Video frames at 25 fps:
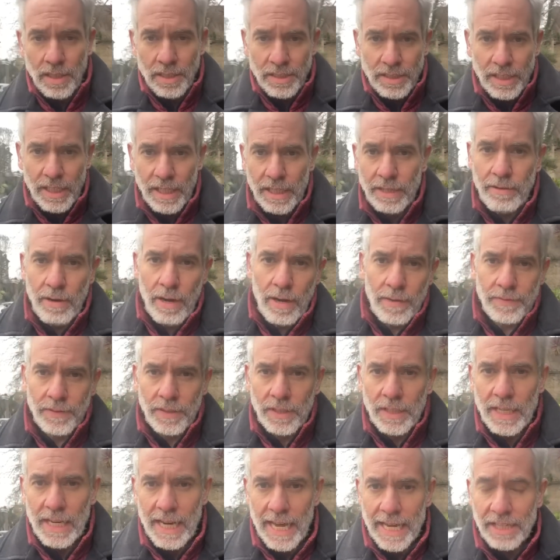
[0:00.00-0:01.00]
year after
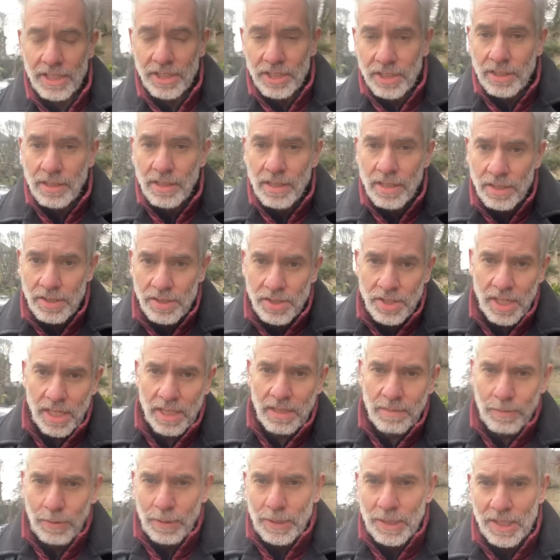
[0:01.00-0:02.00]
the election
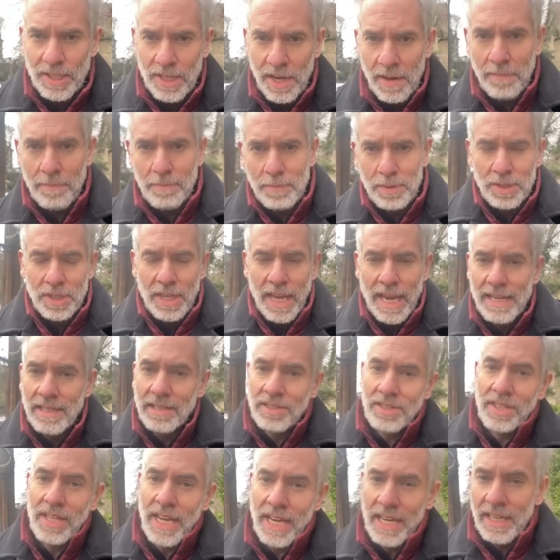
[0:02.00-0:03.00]
6.7%,
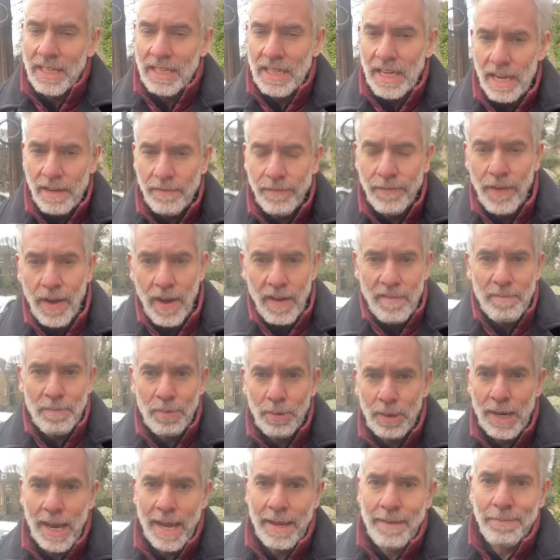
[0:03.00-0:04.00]
second year
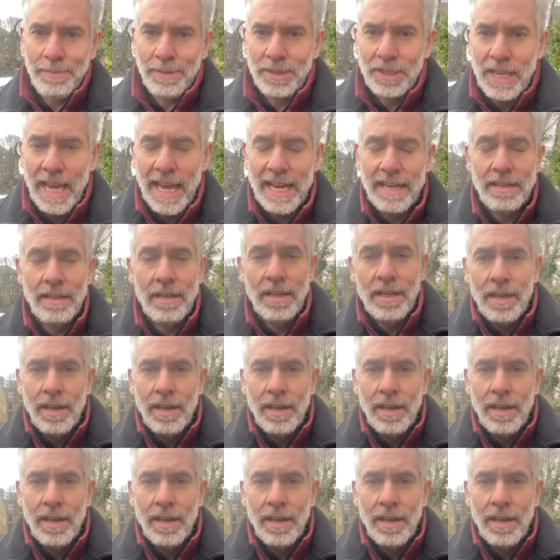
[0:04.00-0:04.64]
5.8%,